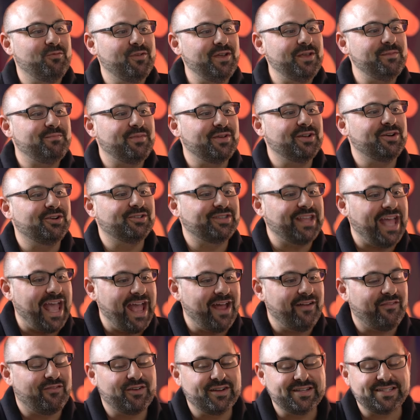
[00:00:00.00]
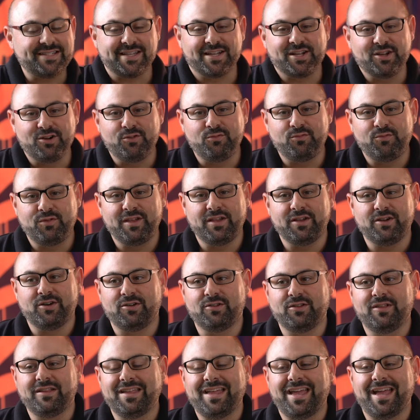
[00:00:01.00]
We build every single
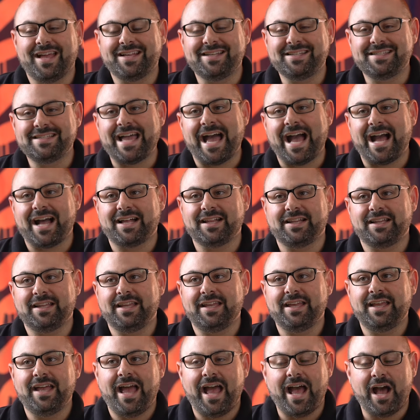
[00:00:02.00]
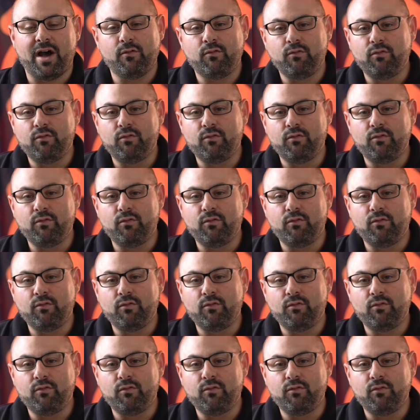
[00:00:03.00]
wheel exactly how